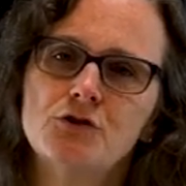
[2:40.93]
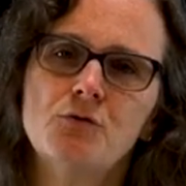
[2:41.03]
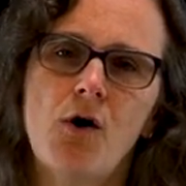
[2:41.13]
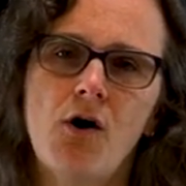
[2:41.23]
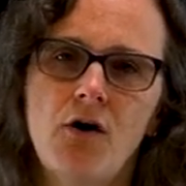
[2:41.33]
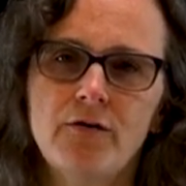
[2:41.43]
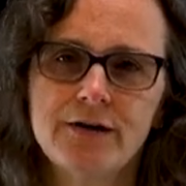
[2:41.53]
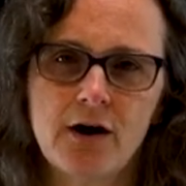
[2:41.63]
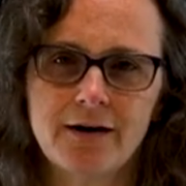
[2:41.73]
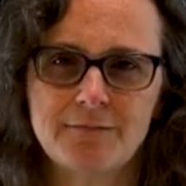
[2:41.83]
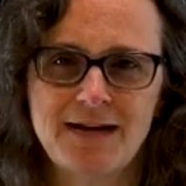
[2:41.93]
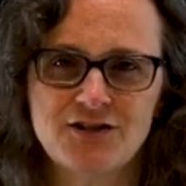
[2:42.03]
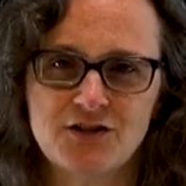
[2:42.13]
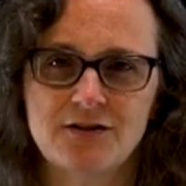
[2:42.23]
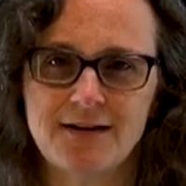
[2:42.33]
do all the
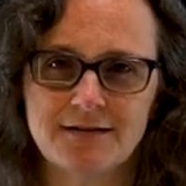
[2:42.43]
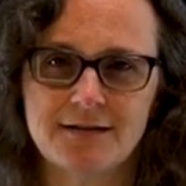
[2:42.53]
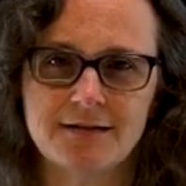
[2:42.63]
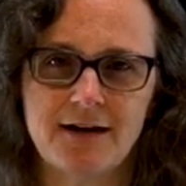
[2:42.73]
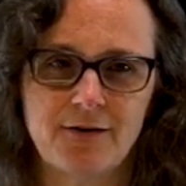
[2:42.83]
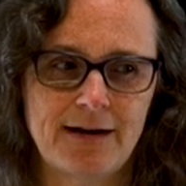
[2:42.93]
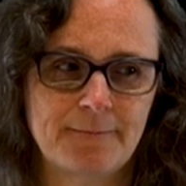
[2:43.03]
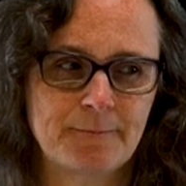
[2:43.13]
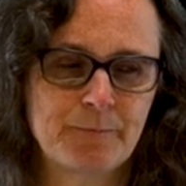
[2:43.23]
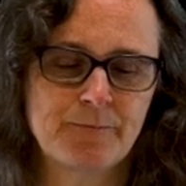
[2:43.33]
automation necessary.